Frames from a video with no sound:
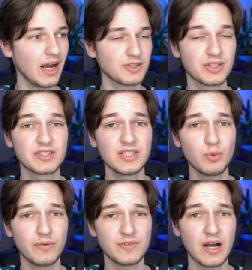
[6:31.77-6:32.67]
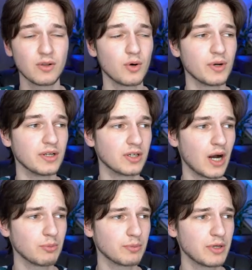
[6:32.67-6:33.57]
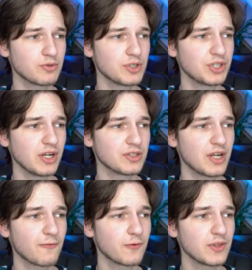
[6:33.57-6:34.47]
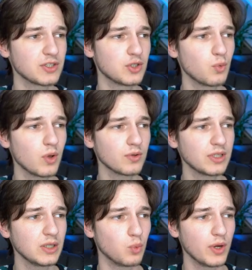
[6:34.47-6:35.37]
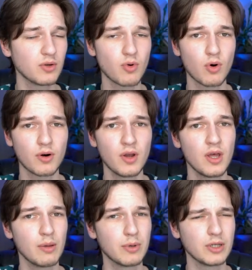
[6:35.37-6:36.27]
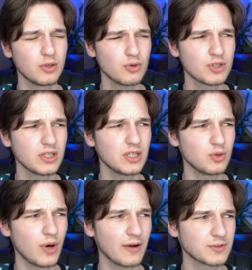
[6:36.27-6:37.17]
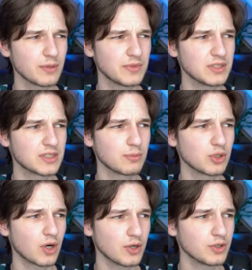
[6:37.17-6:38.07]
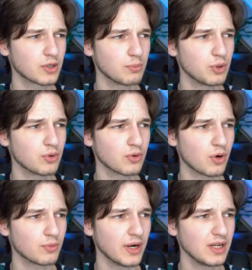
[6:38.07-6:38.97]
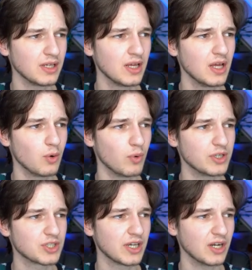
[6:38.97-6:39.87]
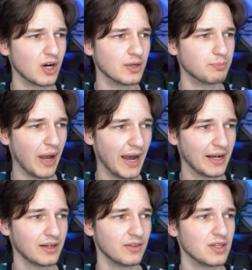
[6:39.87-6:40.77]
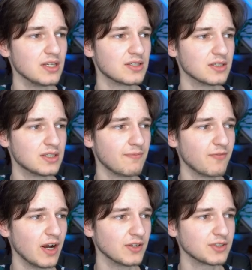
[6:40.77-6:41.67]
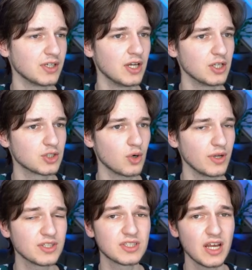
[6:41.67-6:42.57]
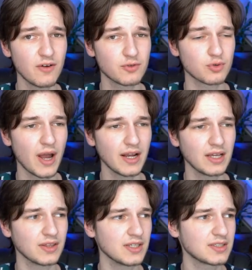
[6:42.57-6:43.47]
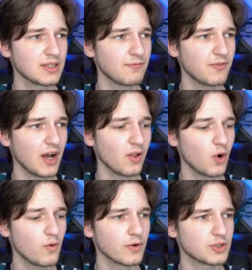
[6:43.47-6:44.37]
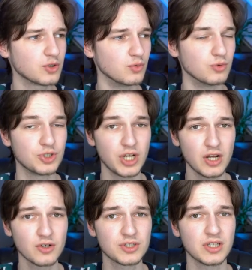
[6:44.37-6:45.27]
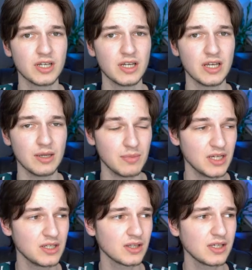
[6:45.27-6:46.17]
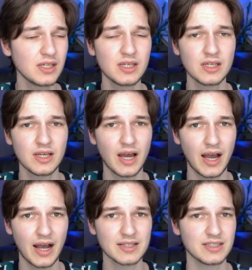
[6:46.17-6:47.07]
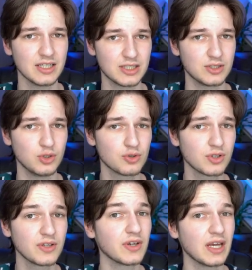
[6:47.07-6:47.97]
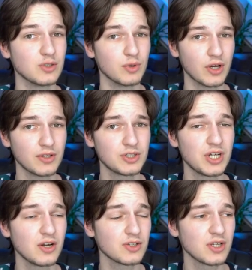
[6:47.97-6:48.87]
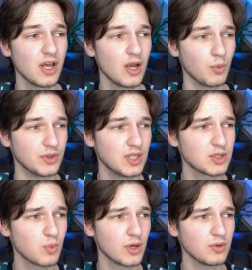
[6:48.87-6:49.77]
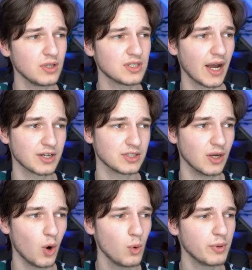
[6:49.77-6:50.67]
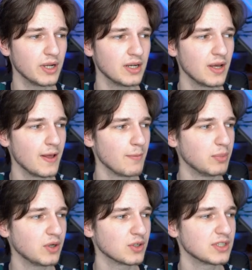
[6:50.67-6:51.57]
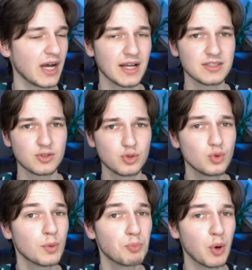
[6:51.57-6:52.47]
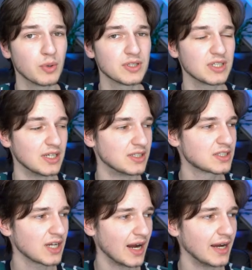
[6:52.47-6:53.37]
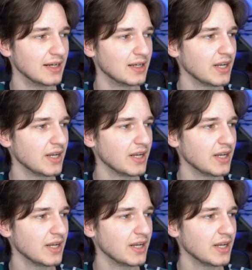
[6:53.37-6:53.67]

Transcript: As you can see, we've downloaded complementary shaders. Now for this, you will need WinRAR, but usually you have something similar on your computer already, which can unpack these zip files. So instead of dragging this zip file over to shaders immediately, as is usually the case with other shaders, with this one, you need to actually open it because it has two components inside.